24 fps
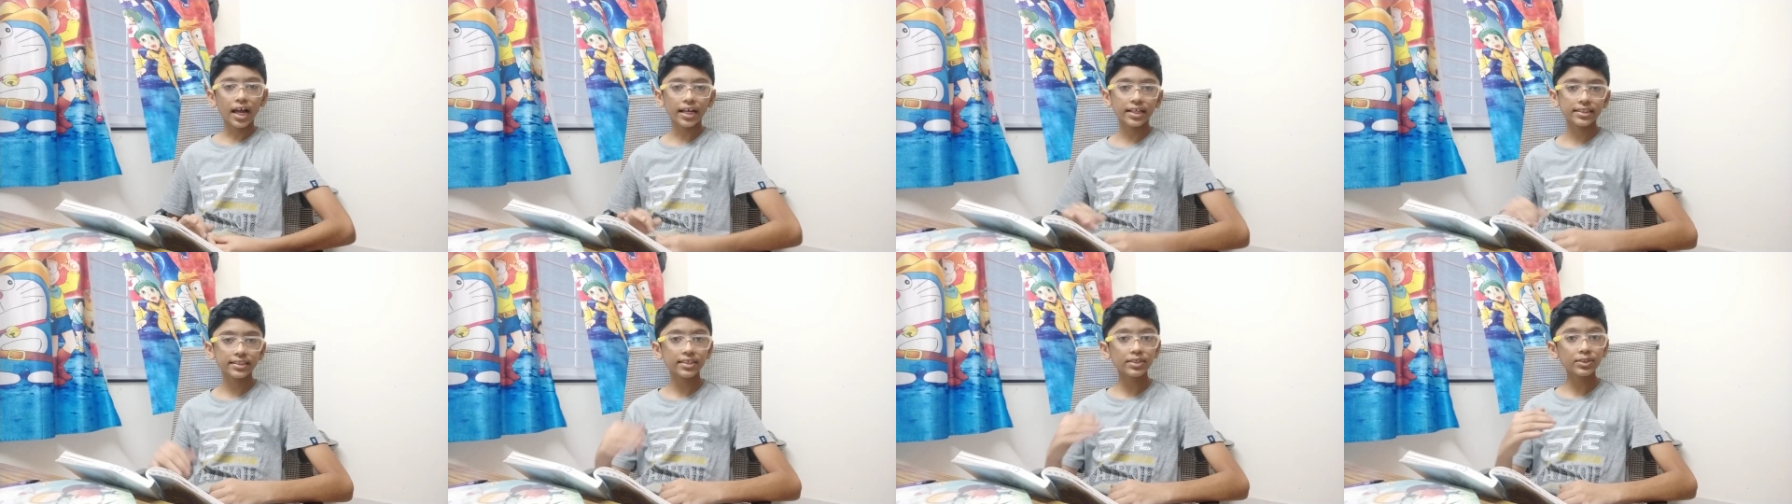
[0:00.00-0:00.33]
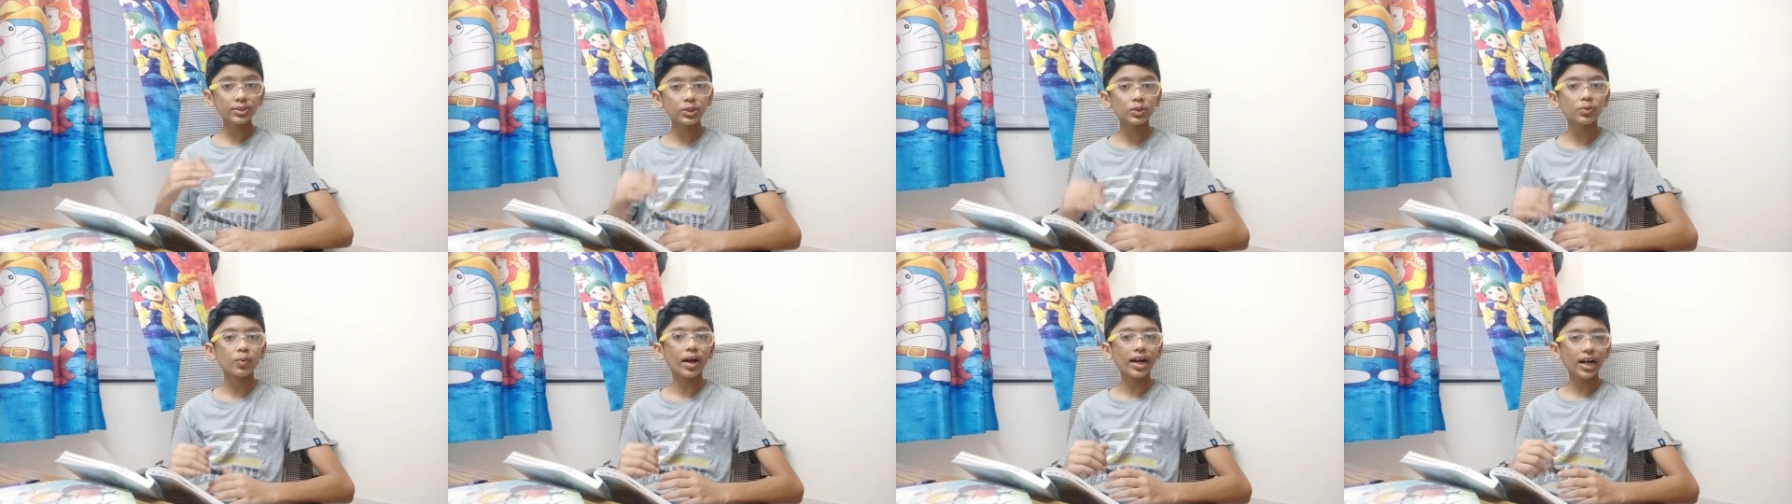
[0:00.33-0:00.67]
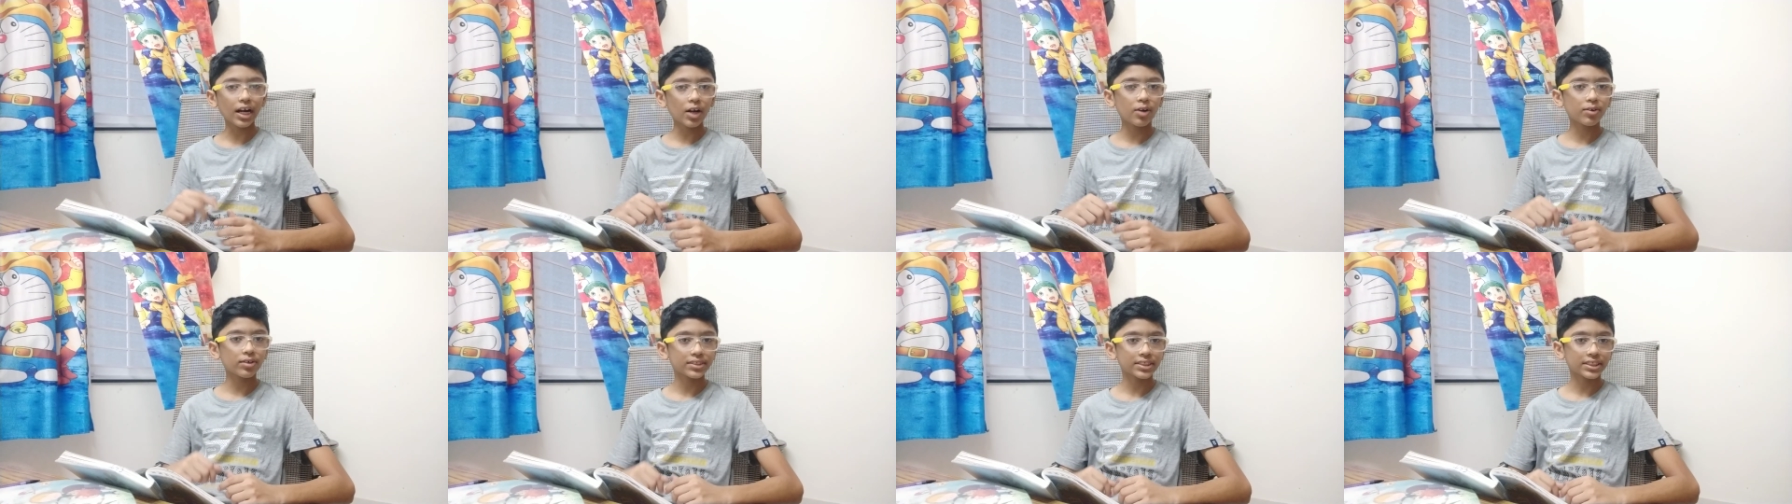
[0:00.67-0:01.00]
there's
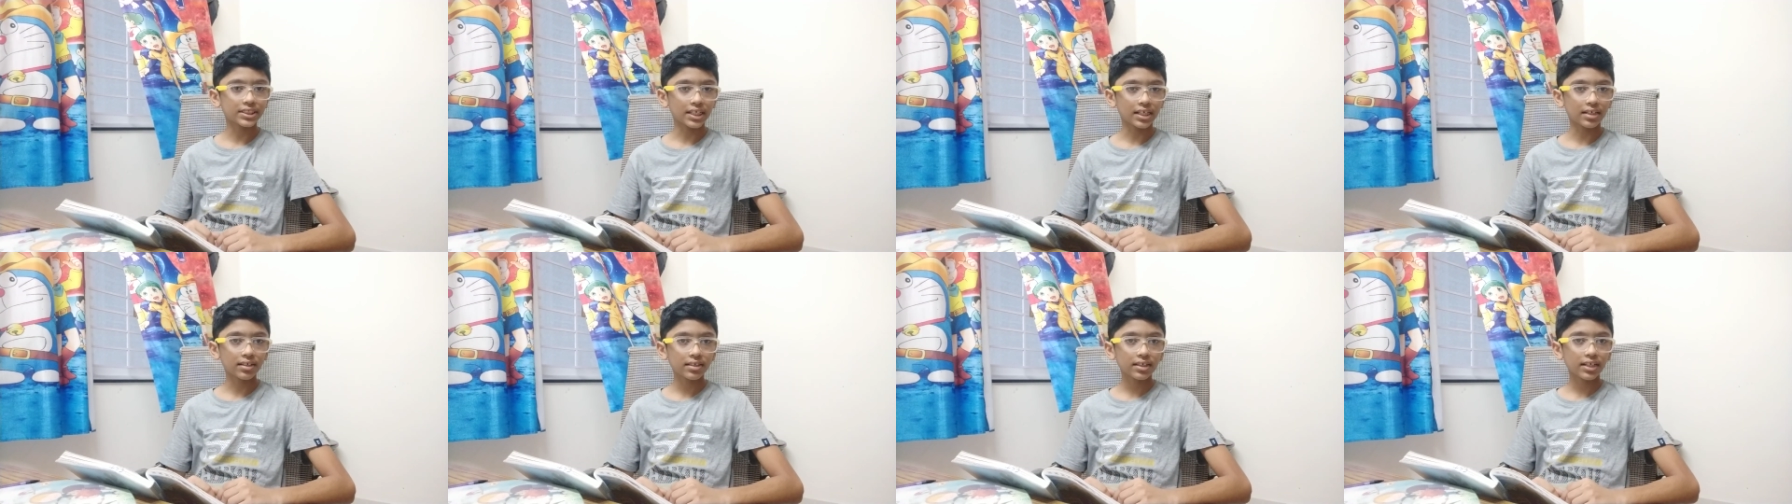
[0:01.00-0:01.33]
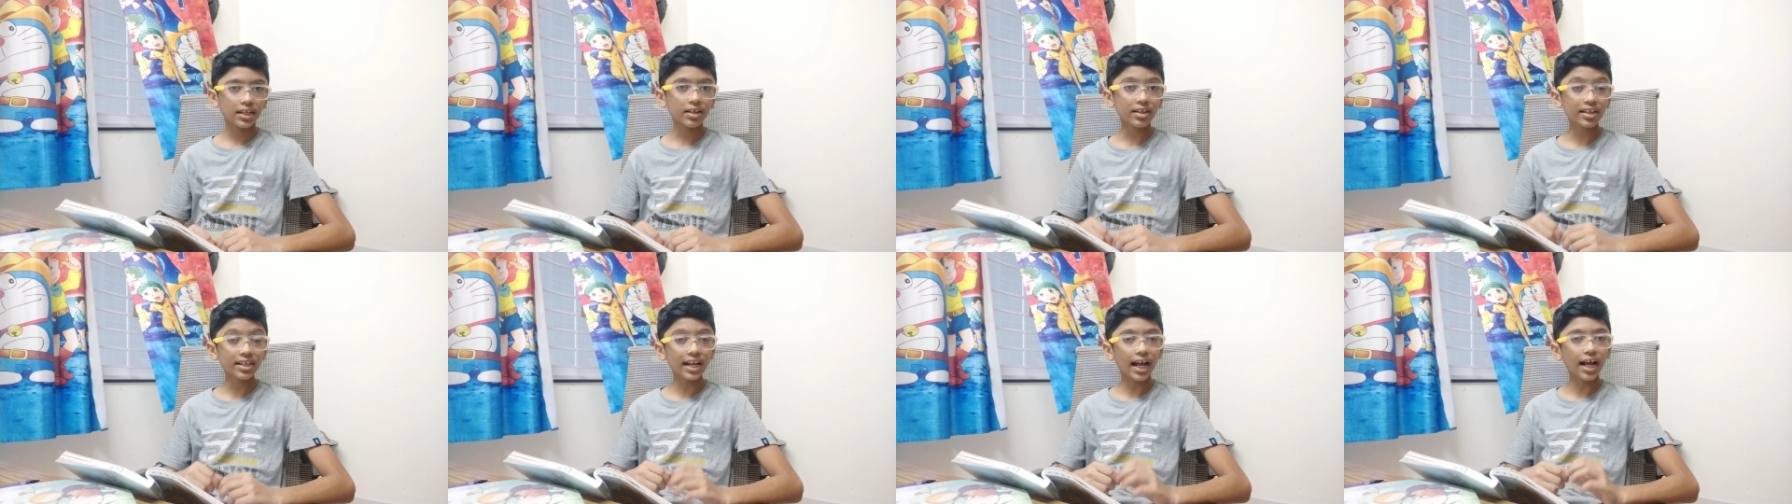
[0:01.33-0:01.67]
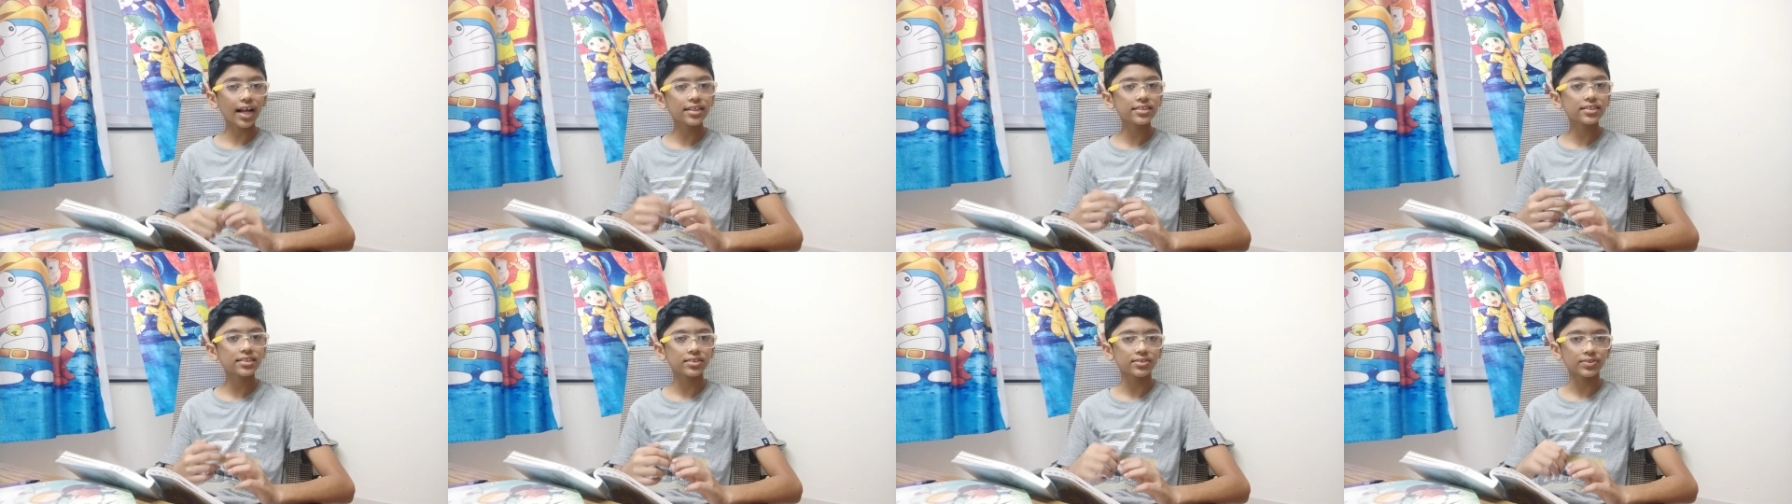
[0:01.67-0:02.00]
one question. You can
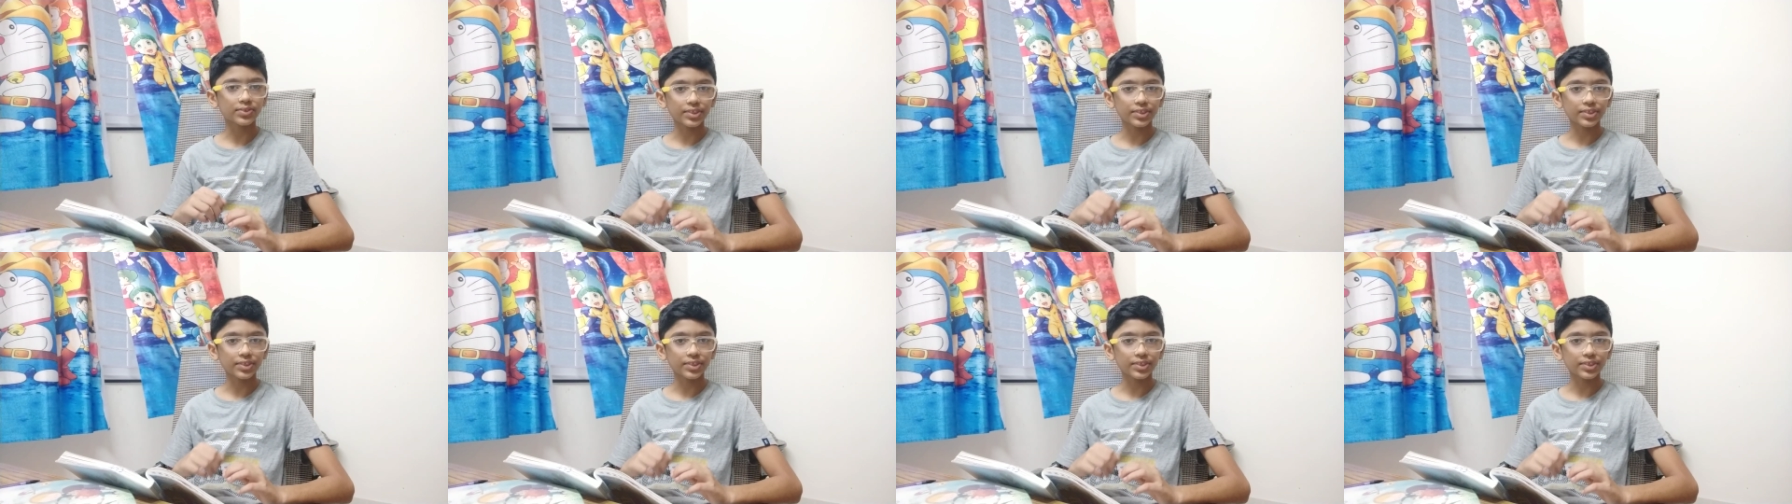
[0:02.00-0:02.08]
answer